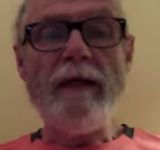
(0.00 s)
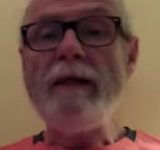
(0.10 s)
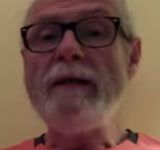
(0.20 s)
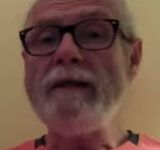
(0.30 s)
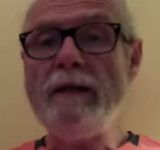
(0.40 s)

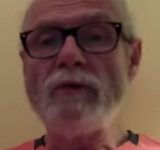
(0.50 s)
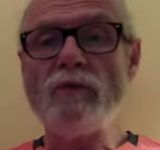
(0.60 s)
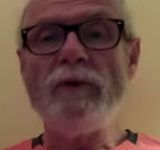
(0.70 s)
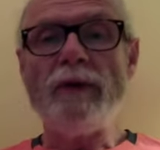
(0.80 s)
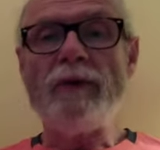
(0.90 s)
In today's
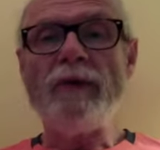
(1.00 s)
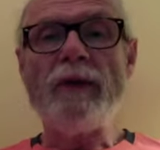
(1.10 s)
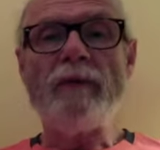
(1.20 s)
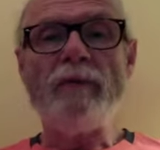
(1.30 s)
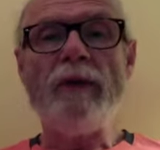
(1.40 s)
world, I think
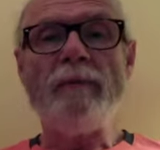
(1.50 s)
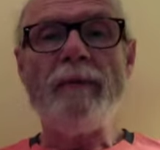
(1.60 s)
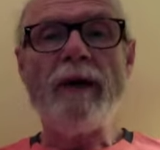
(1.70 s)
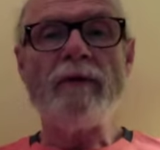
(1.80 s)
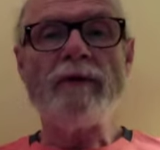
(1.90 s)
that really
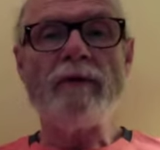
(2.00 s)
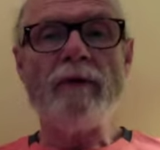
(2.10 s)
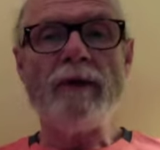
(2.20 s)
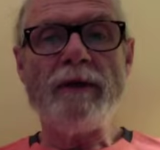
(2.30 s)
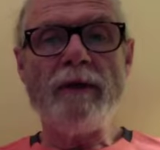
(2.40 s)
matters a
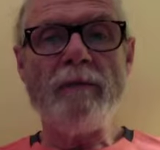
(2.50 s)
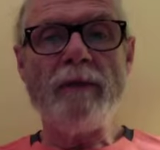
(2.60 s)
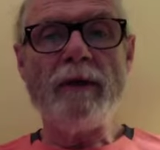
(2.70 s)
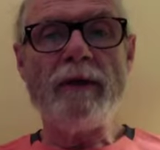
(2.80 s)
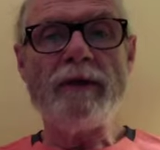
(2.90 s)
great deal,
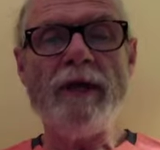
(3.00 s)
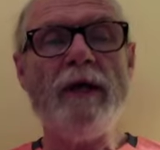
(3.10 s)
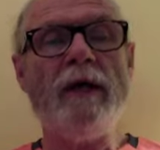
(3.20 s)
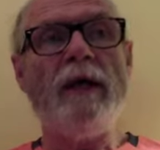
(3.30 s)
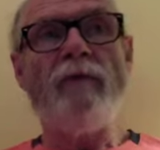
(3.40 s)
because
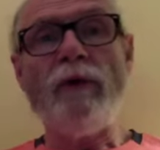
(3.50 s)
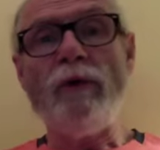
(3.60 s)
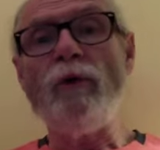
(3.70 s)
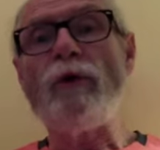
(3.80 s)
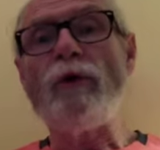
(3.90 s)
if we
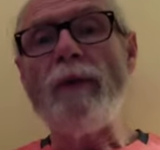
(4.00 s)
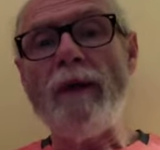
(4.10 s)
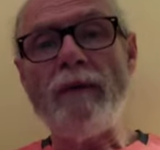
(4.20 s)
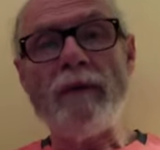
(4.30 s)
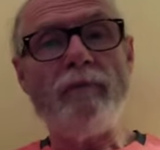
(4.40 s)
look
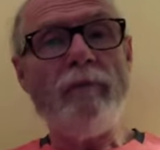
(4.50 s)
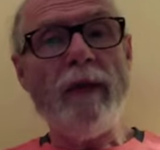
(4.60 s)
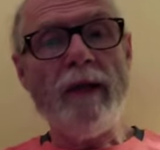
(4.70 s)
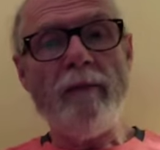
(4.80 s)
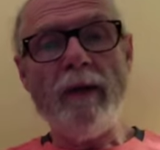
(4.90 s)
around at
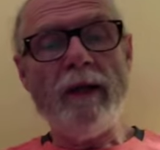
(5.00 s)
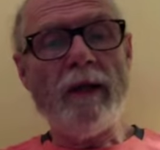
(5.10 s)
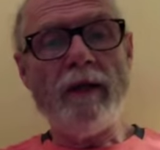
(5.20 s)
many